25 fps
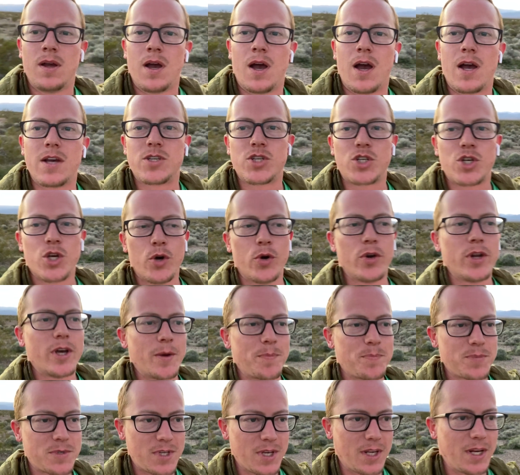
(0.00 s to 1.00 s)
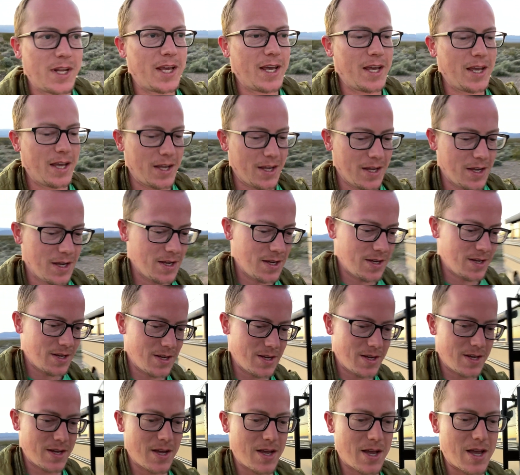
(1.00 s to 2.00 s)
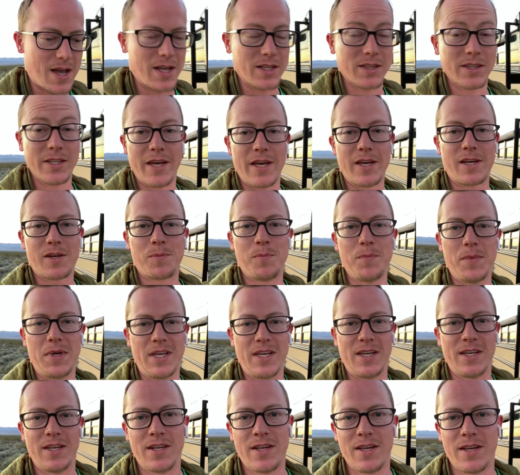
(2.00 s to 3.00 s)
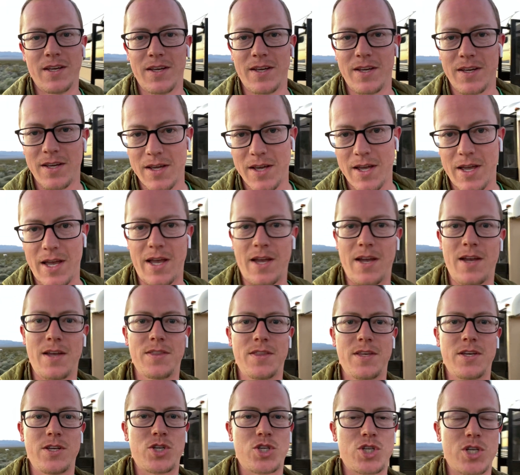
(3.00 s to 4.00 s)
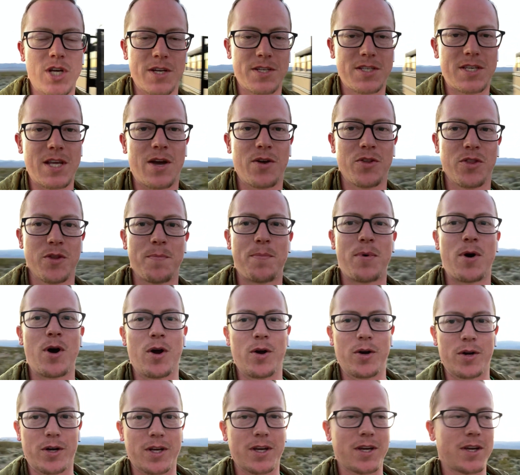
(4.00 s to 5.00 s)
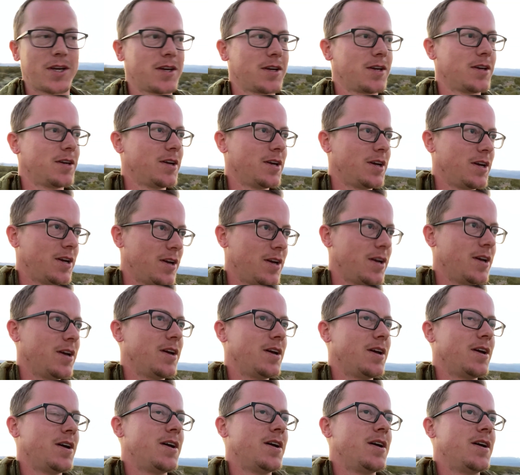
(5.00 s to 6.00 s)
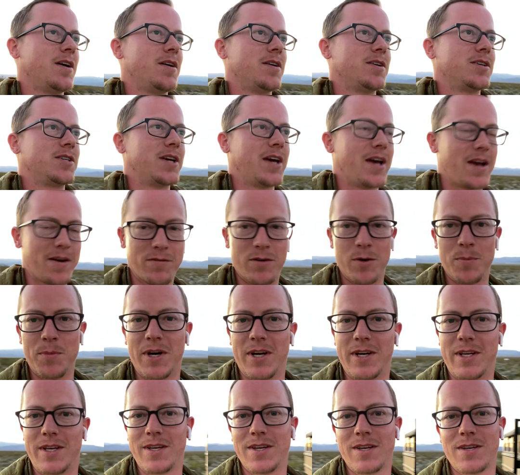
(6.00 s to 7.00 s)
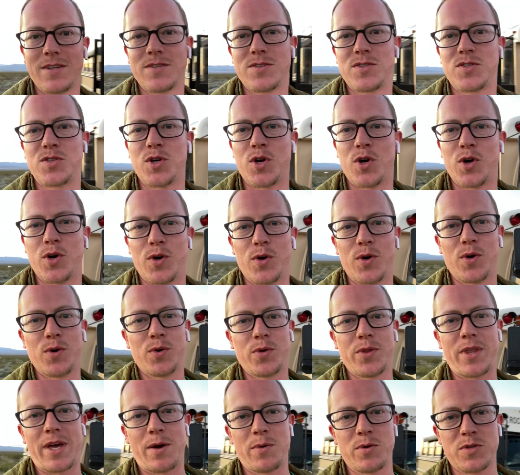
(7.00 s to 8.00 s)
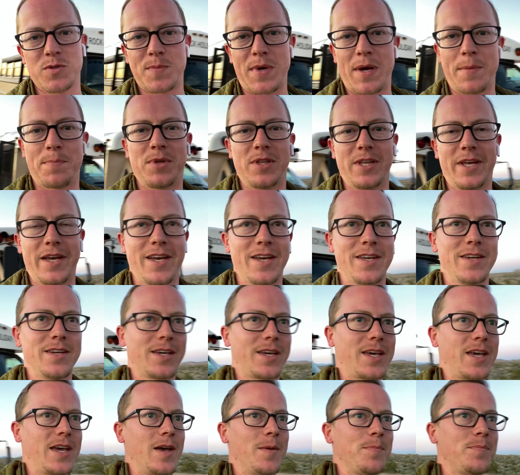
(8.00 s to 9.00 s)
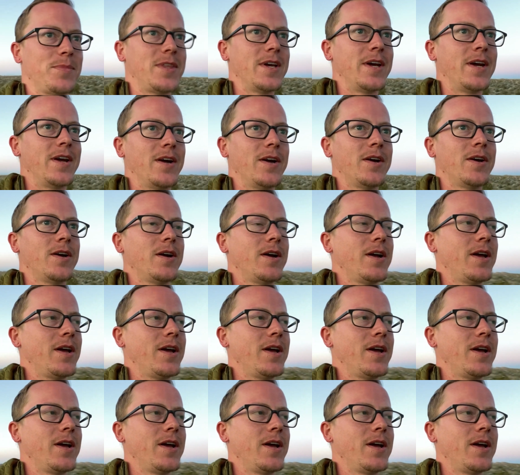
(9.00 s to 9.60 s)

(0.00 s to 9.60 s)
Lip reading: I showed up today at Lake Mead and they shut down the park to everybody, so that was my plan, to camp there.